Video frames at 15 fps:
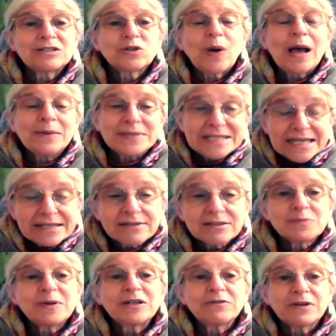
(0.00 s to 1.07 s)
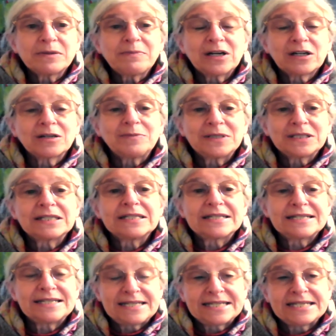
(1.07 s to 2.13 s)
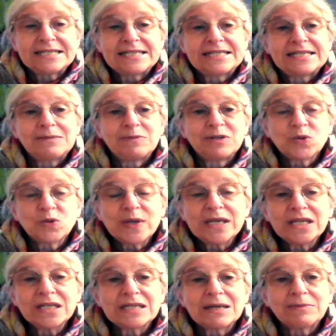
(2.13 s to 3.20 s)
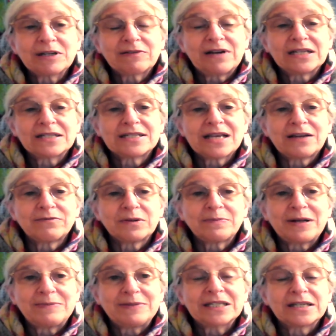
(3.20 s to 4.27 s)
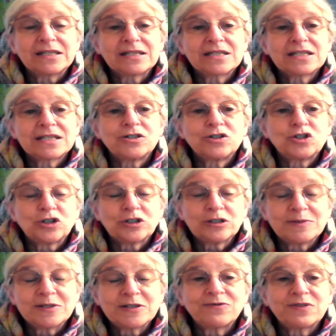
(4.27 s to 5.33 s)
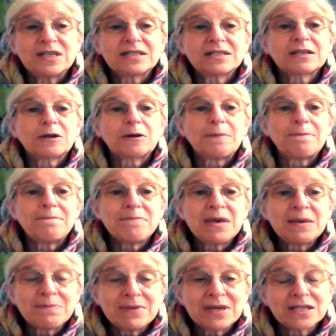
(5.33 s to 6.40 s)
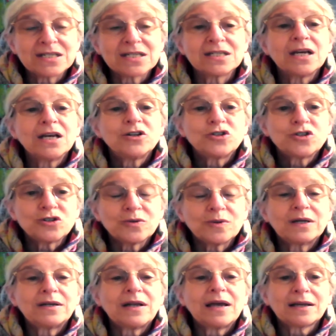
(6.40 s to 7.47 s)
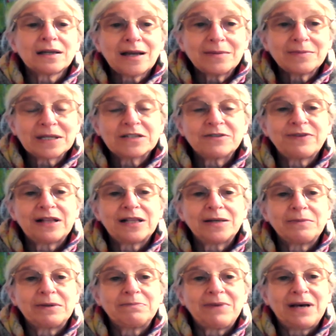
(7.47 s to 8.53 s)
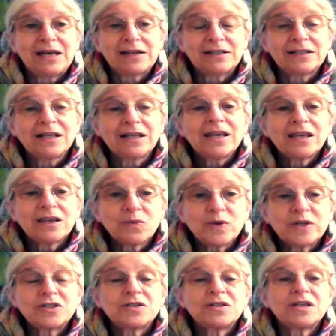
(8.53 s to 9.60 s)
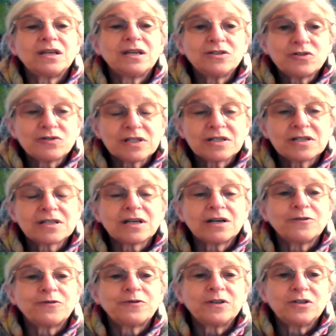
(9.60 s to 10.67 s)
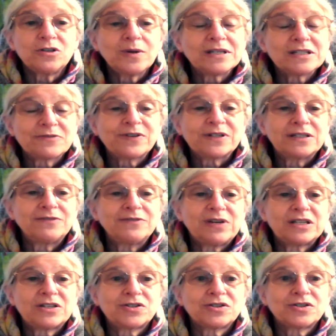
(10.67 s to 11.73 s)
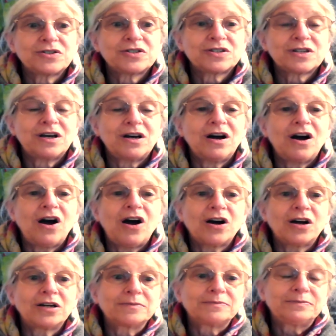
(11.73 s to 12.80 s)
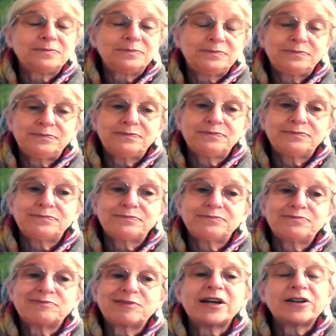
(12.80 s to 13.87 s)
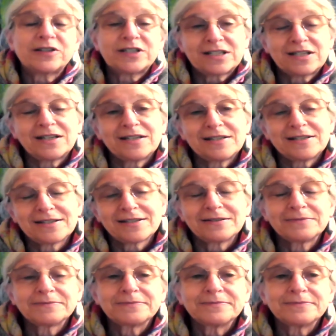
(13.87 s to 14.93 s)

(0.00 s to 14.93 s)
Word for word: So I would say there's been a remarkable consistency between Democrats and Republicans in terms of this commitment to an economic development model in which the interests of U S foreign investors are prioritized.